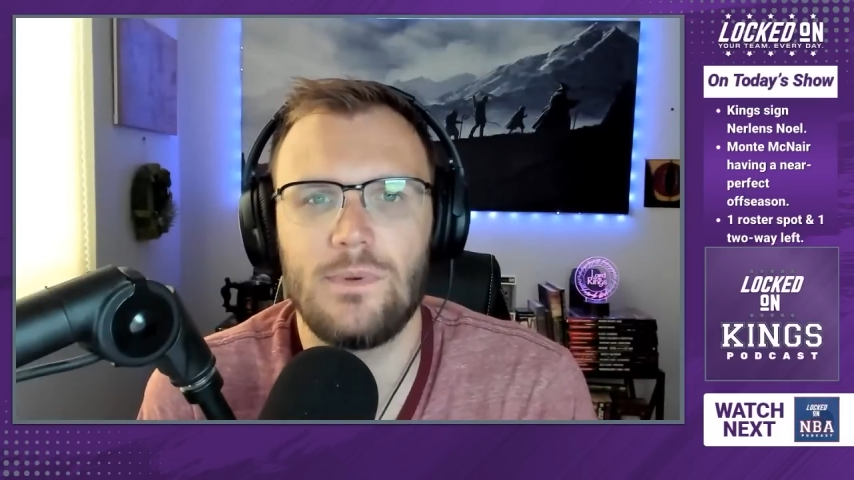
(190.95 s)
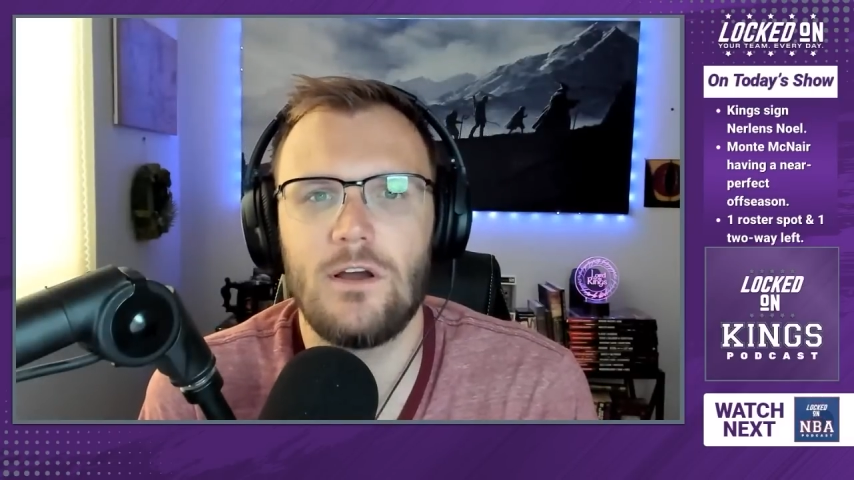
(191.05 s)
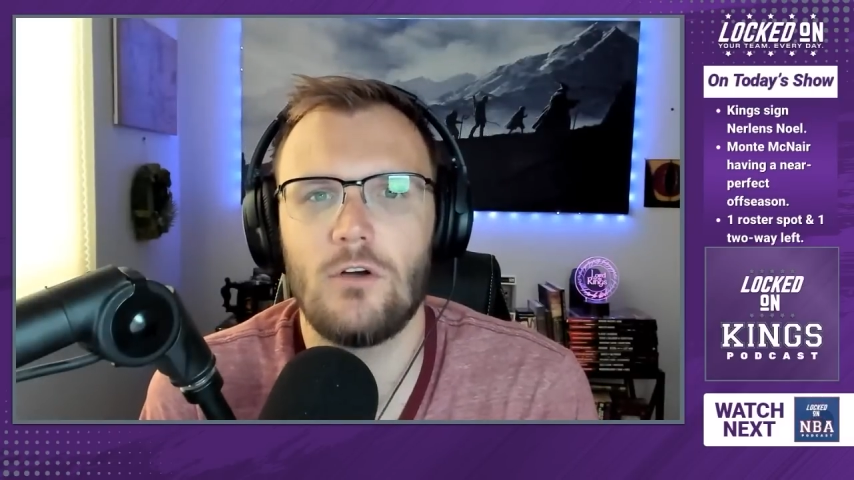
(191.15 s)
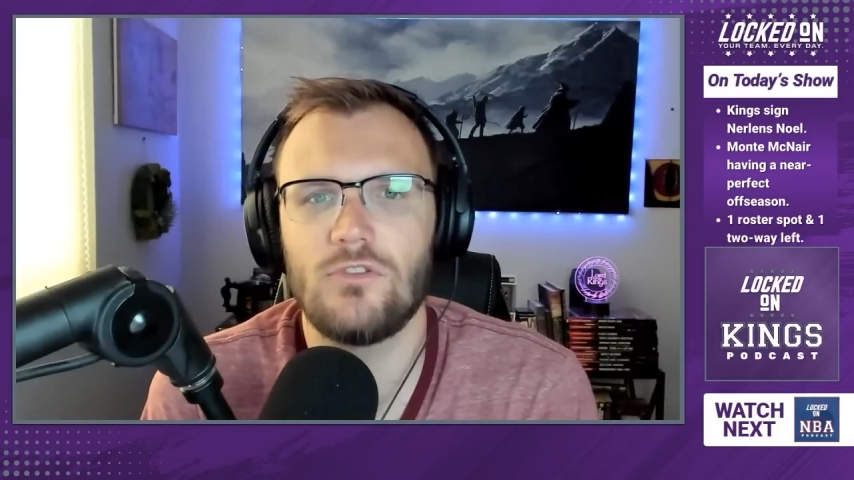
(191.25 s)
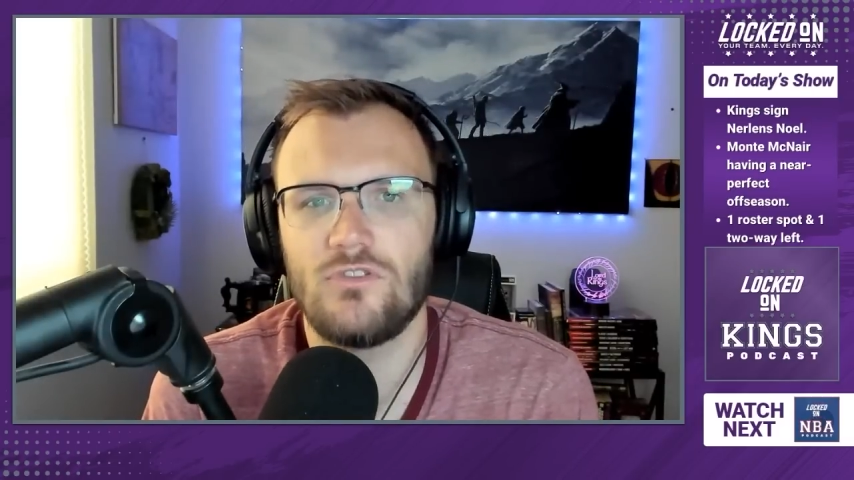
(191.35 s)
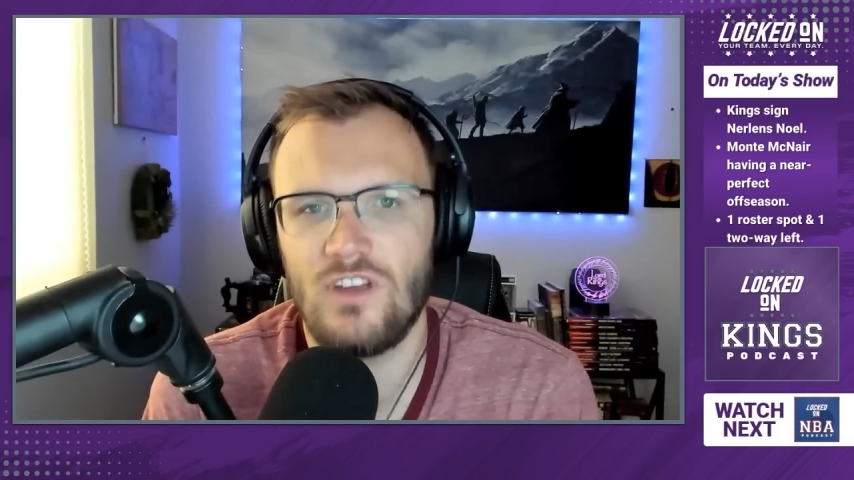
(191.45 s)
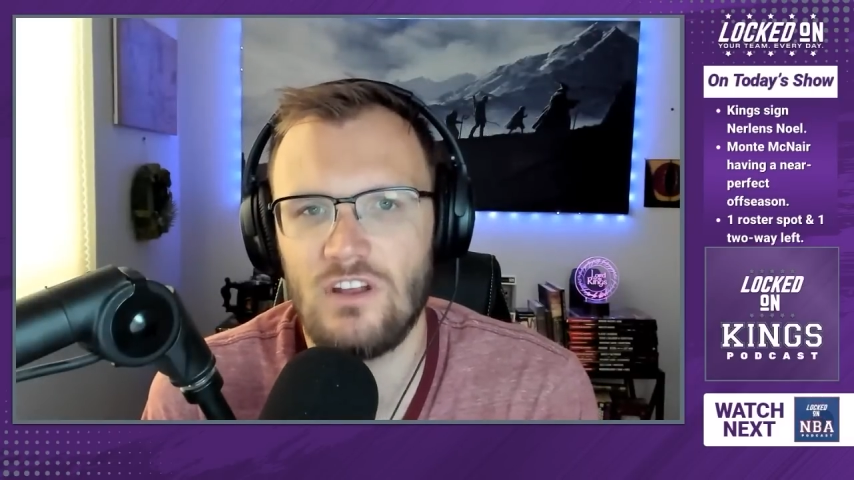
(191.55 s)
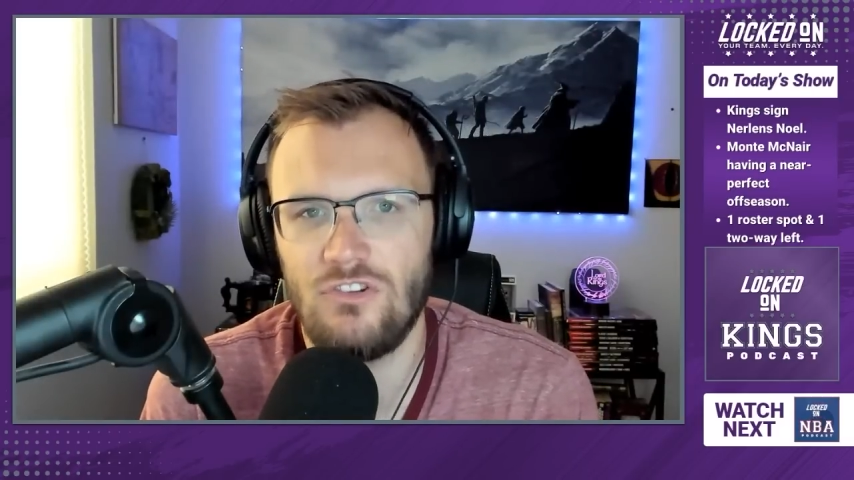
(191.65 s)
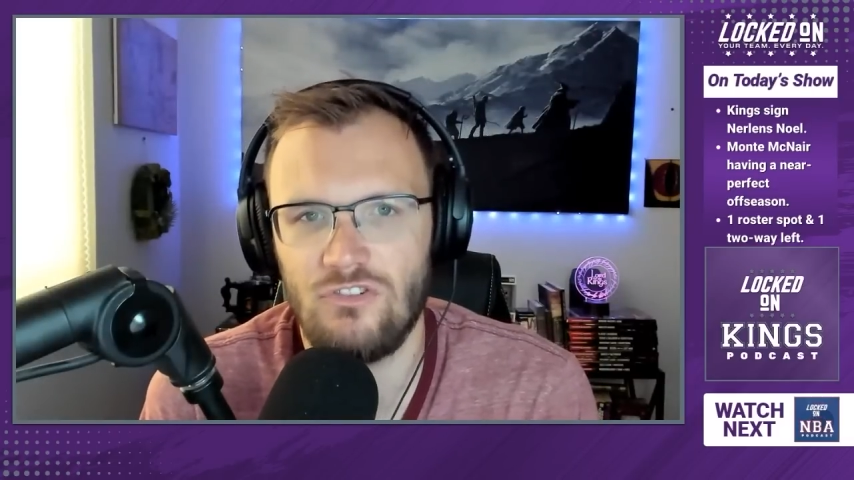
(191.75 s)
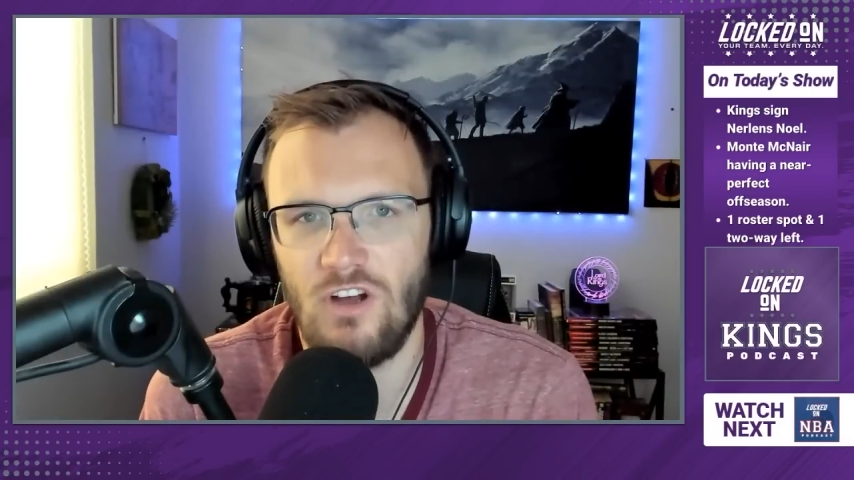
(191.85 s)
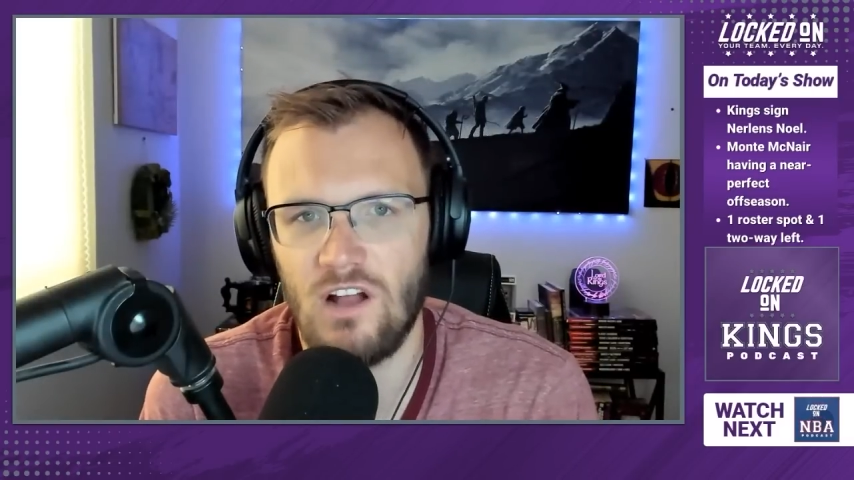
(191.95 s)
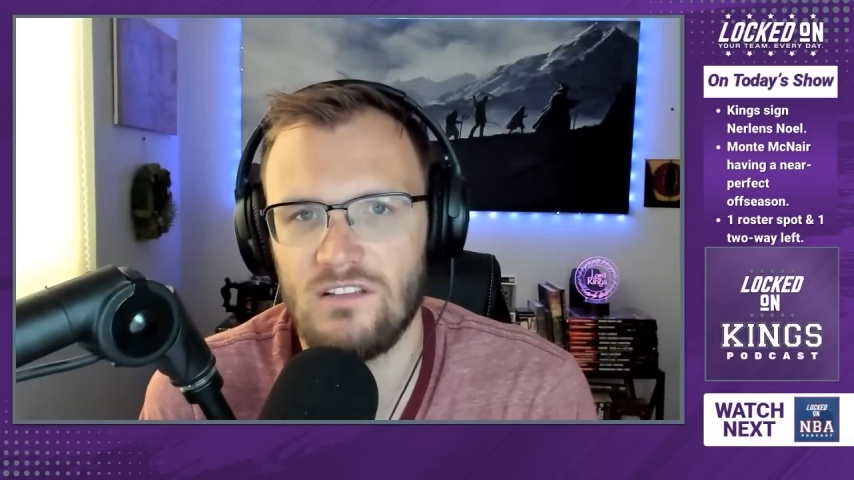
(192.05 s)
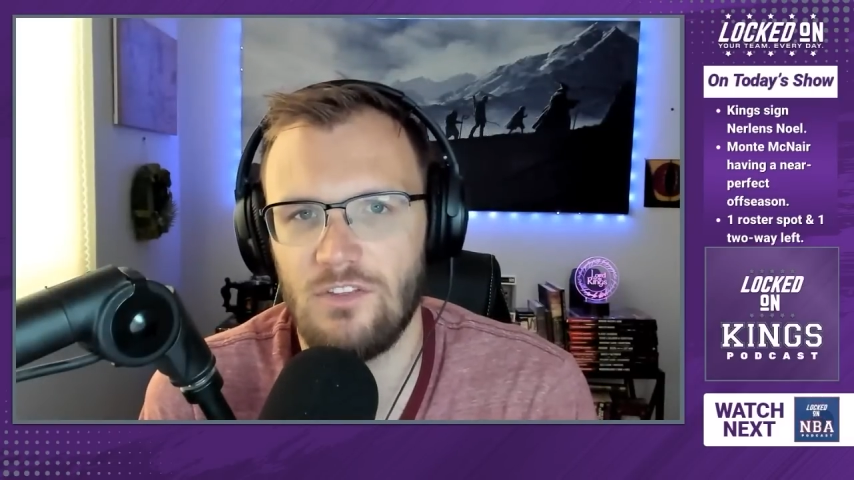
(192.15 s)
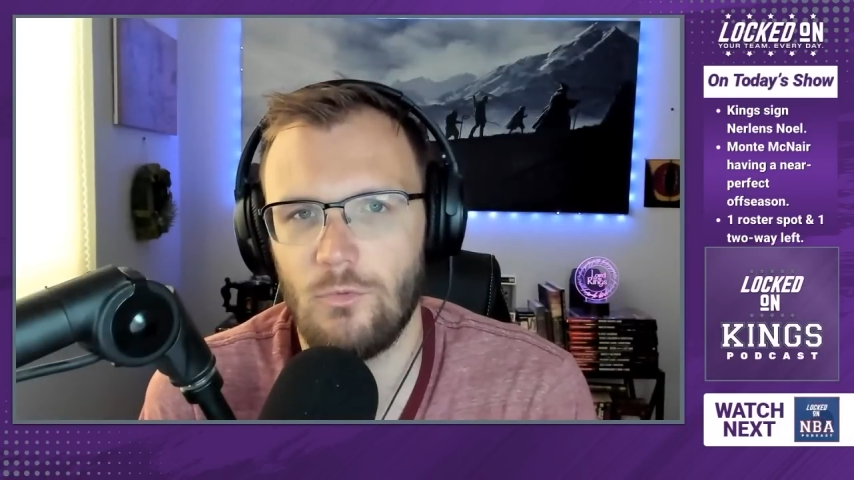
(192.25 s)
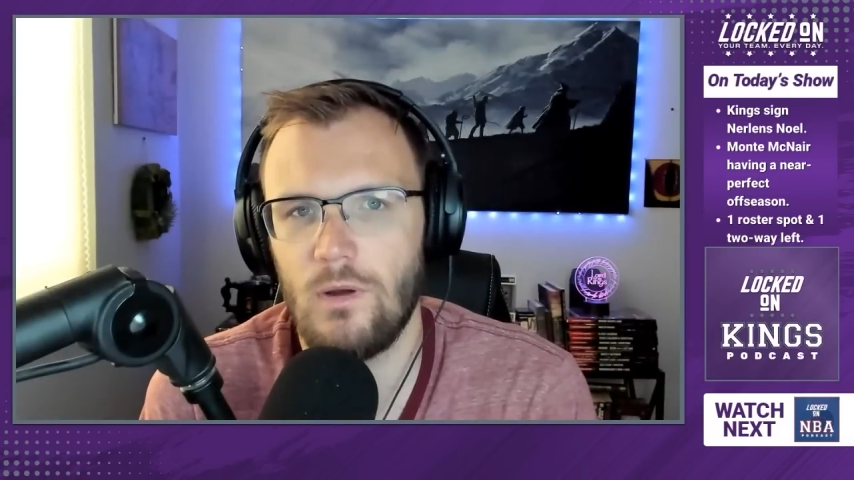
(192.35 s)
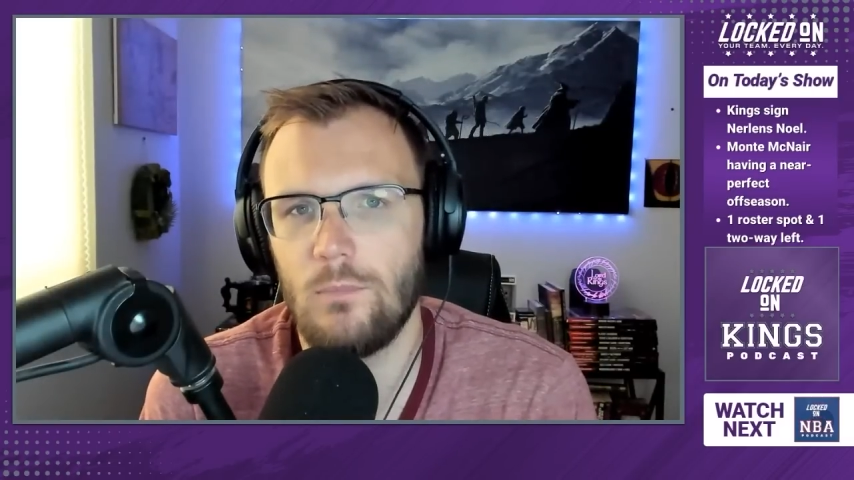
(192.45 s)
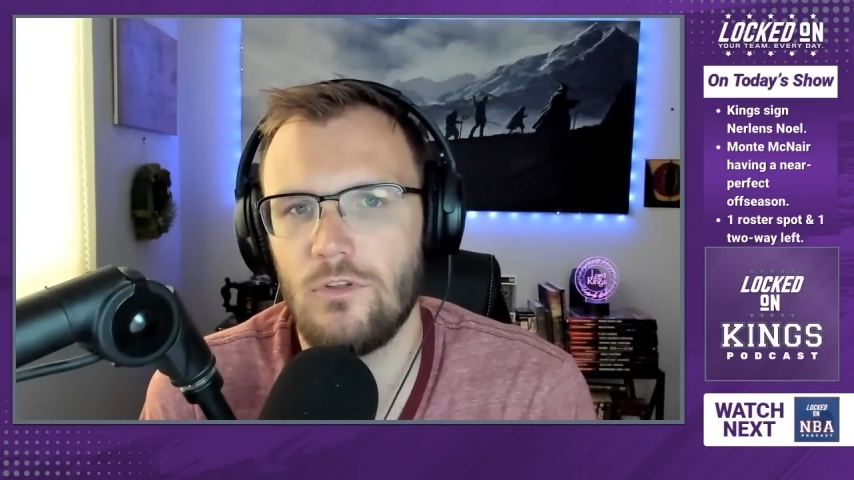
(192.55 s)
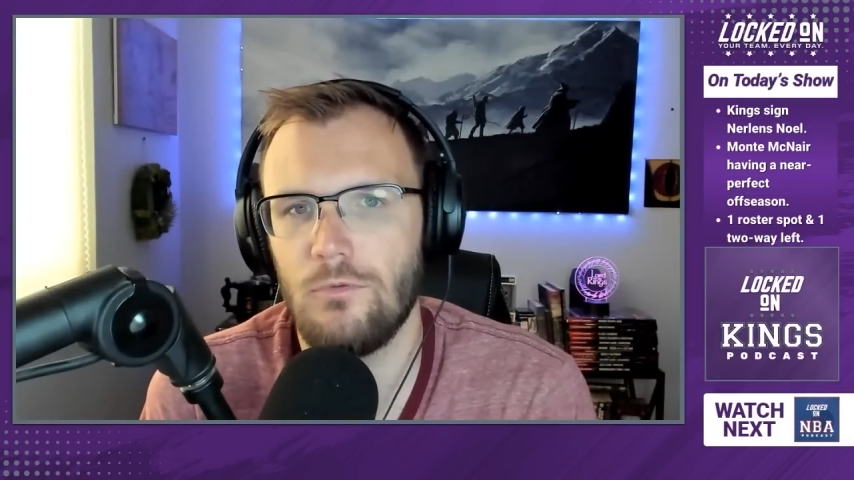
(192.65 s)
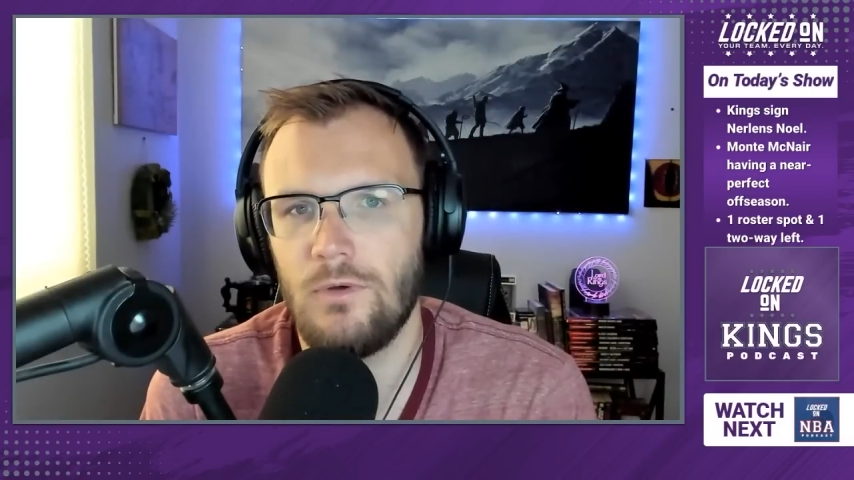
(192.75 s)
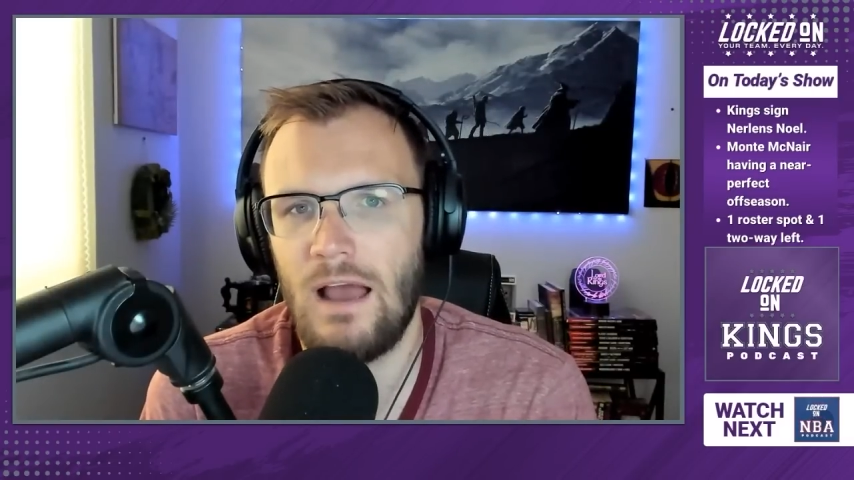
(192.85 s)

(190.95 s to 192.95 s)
but he also changes shots at the rim with